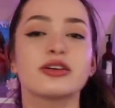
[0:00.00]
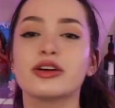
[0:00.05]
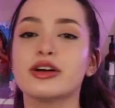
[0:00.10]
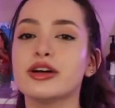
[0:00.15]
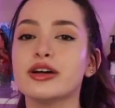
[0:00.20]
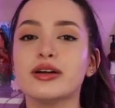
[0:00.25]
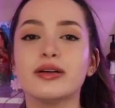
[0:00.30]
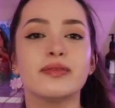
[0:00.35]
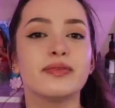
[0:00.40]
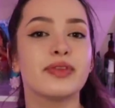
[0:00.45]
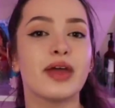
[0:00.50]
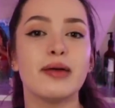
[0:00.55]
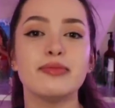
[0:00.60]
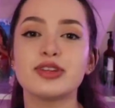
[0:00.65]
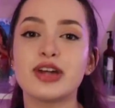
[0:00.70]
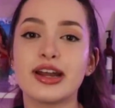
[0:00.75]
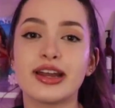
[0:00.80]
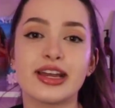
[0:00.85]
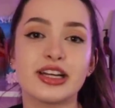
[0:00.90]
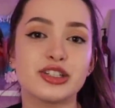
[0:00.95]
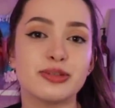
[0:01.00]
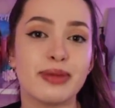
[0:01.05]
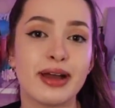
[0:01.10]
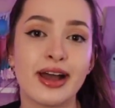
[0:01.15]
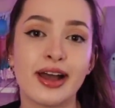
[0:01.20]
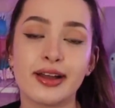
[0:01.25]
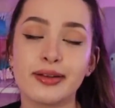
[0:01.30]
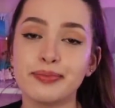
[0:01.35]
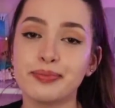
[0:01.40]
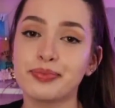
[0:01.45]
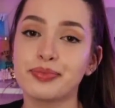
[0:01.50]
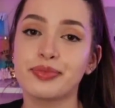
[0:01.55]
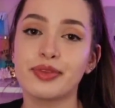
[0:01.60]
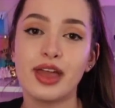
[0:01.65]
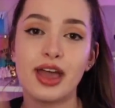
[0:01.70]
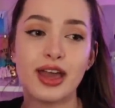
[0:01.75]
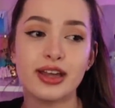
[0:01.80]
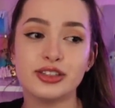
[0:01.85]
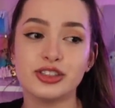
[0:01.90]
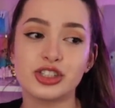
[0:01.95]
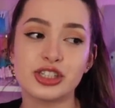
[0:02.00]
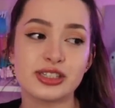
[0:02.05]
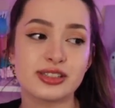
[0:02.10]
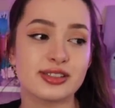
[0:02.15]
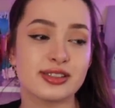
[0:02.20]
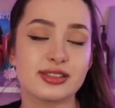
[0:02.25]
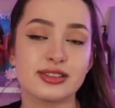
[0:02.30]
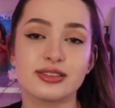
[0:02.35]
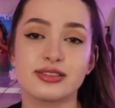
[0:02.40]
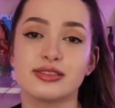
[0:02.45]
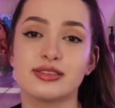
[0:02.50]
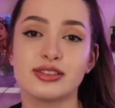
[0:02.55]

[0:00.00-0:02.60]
Girl, I'm trying to catch a bag and just